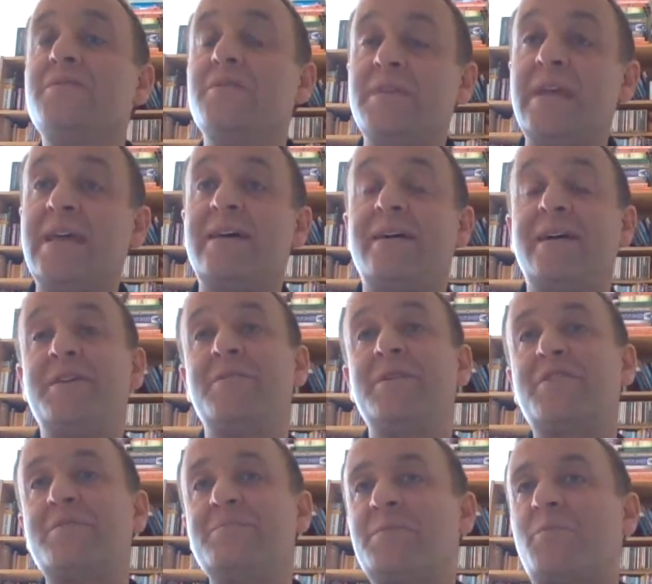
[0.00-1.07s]
So yeah, I know
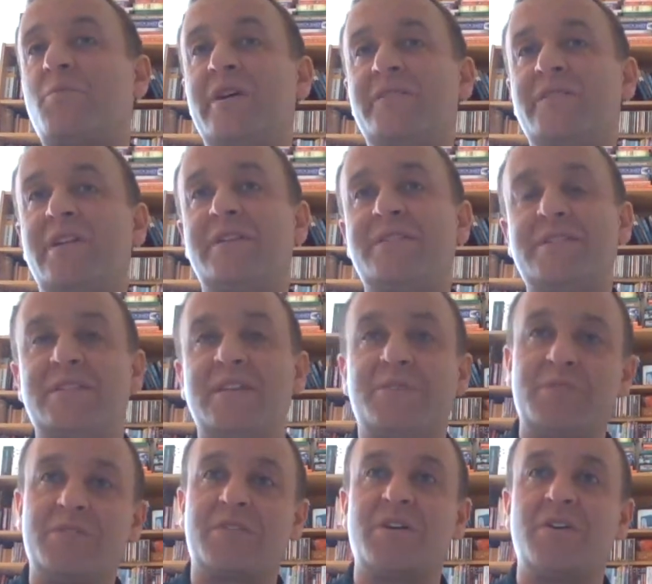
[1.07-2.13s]
it comes up quite a lot, isn't
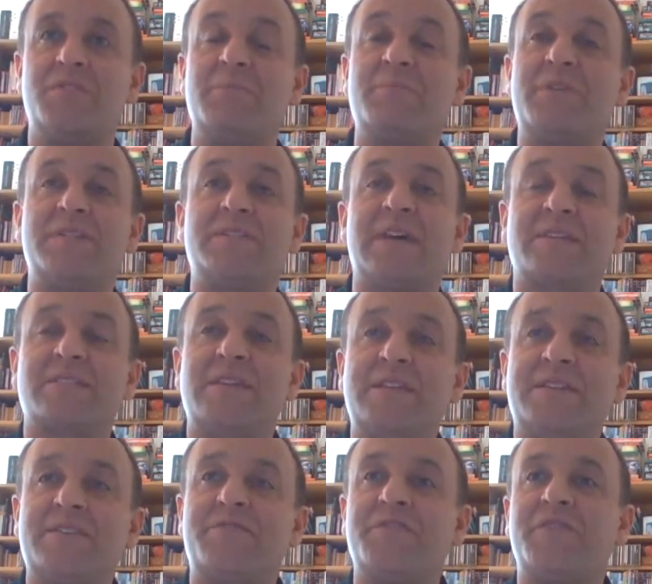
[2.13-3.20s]
it, with coding? But it's
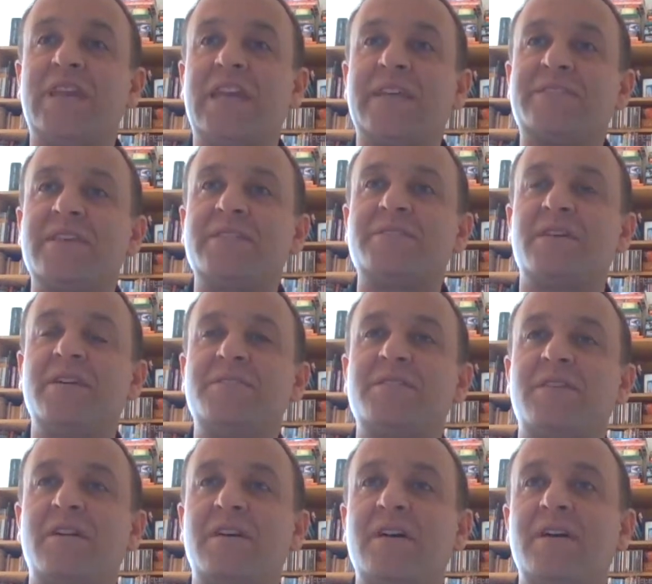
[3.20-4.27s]
actually a different thing.
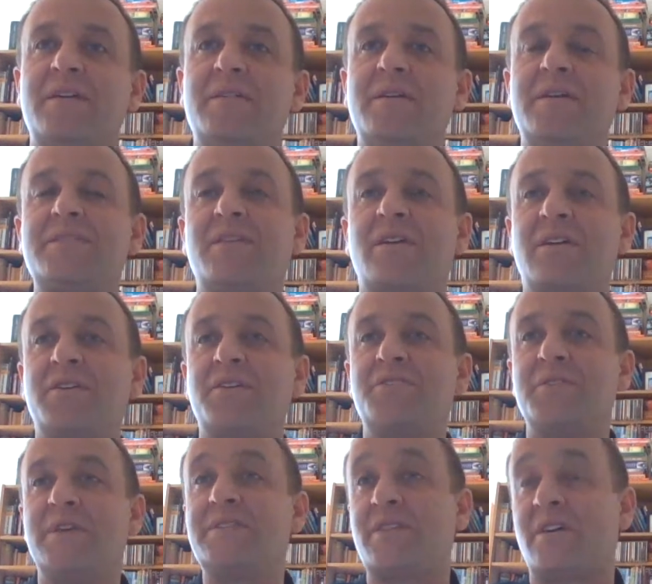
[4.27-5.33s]
It's
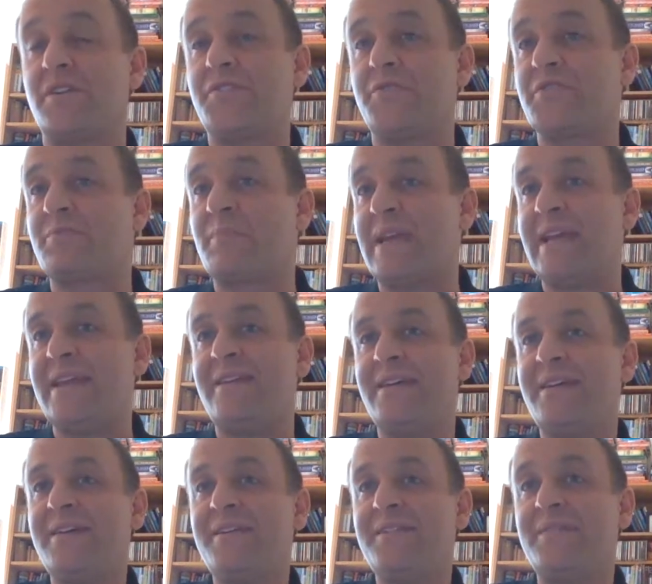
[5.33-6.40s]
hard to
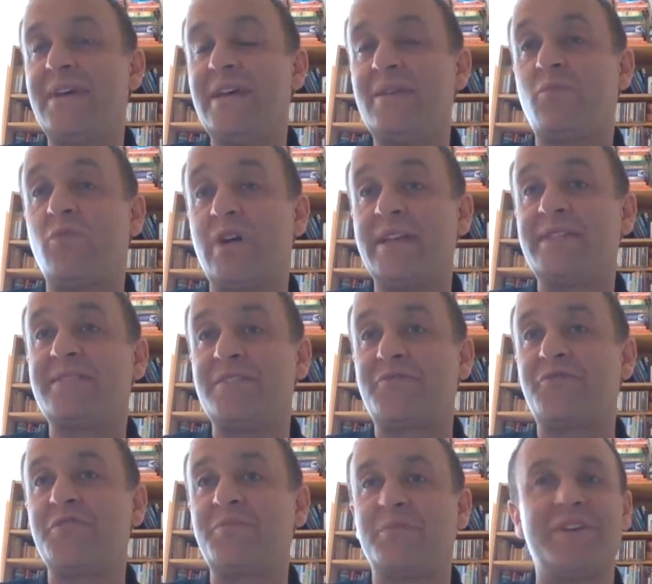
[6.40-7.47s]
explain why it's
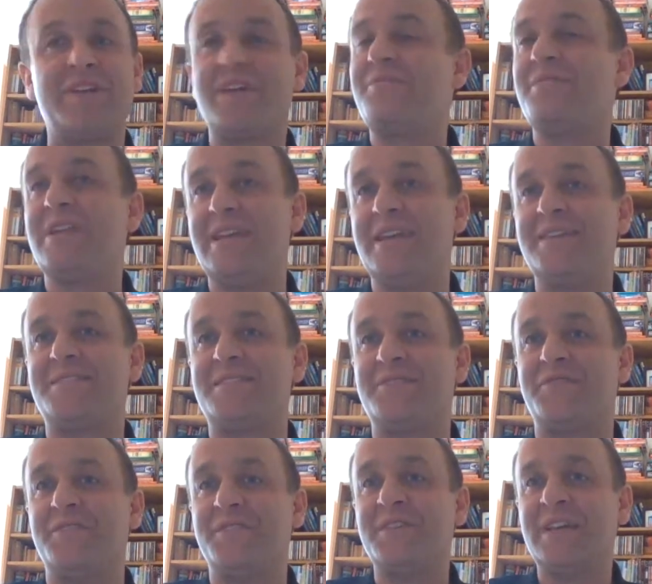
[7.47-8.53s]
different, but it really is
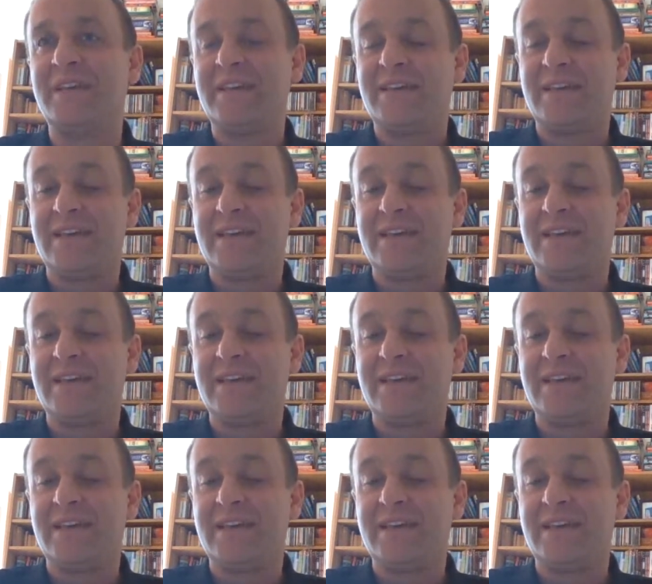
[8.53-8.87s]
different.